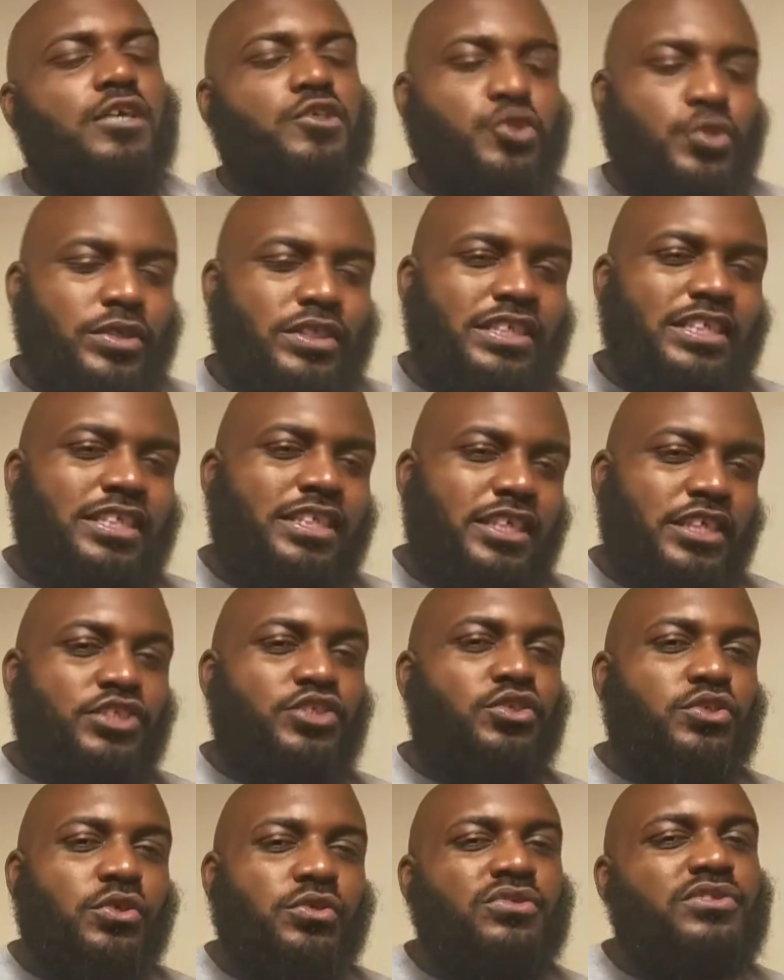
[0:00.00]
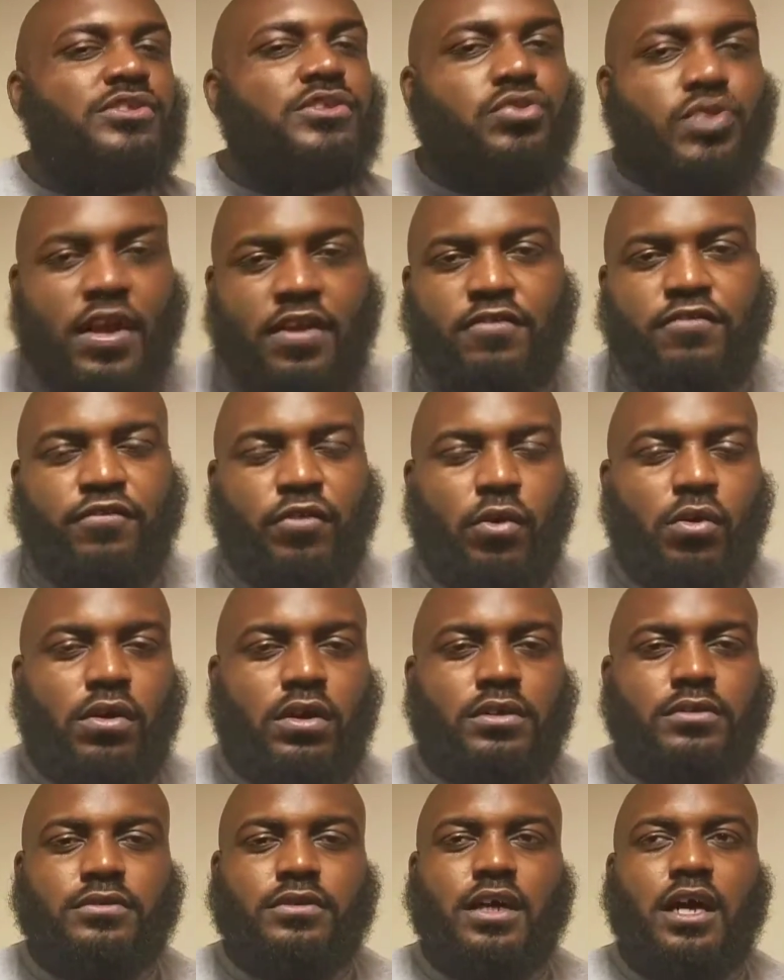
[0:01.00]
traditional,
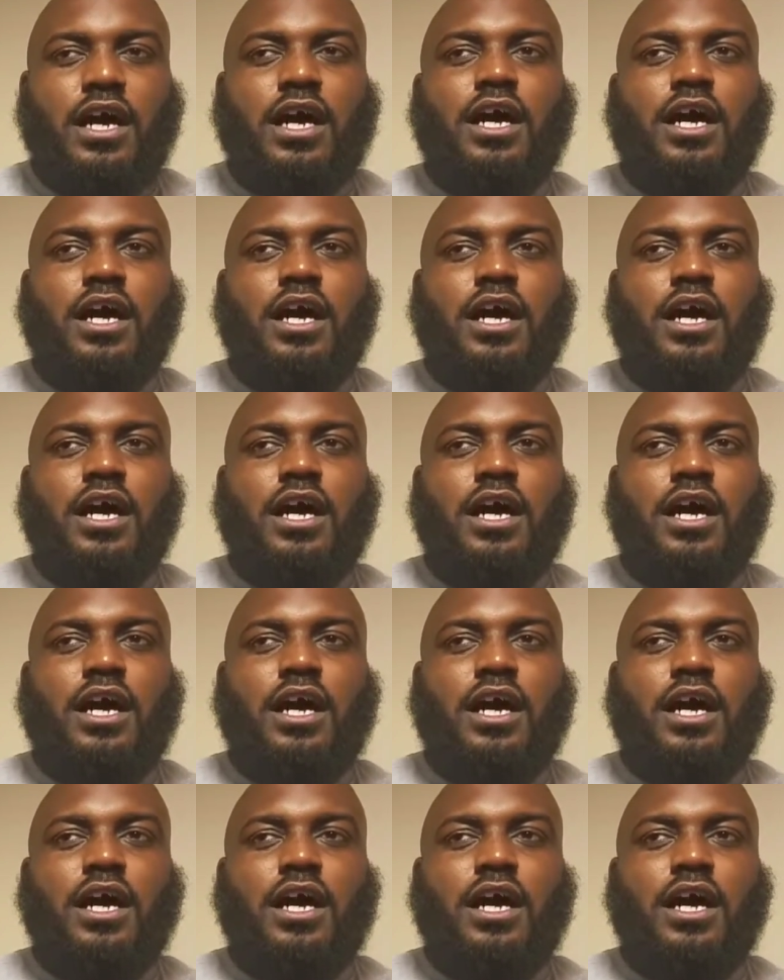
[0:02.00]
straightforward